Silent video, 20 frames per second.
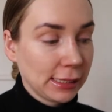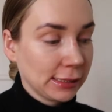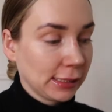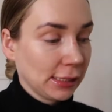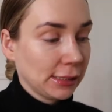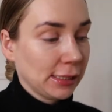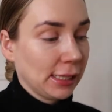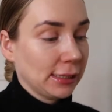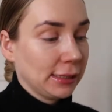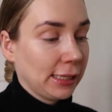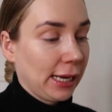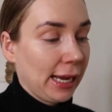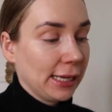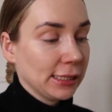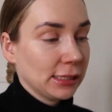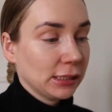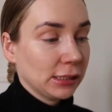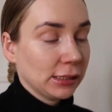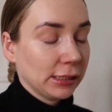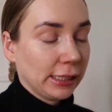as I said, it
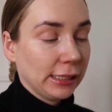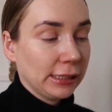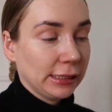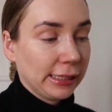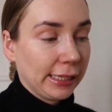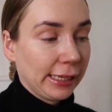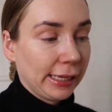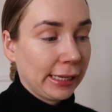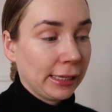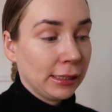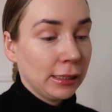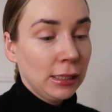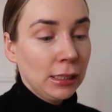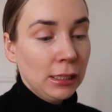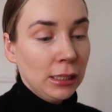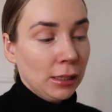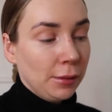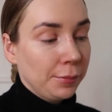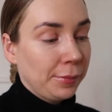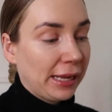has
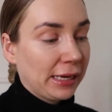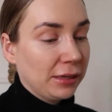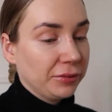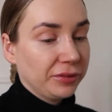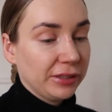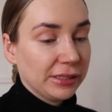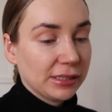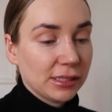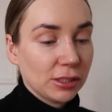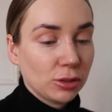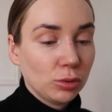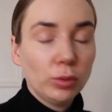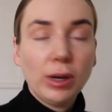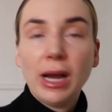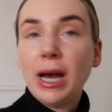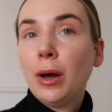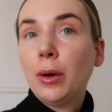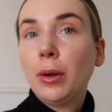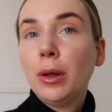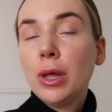skincare benefits as
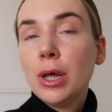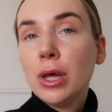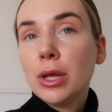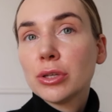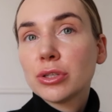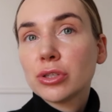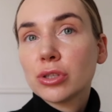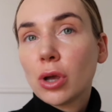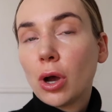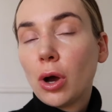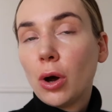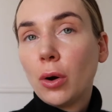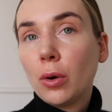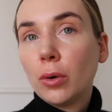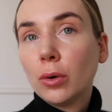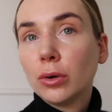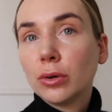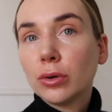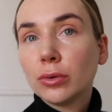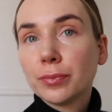well.
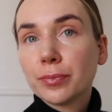So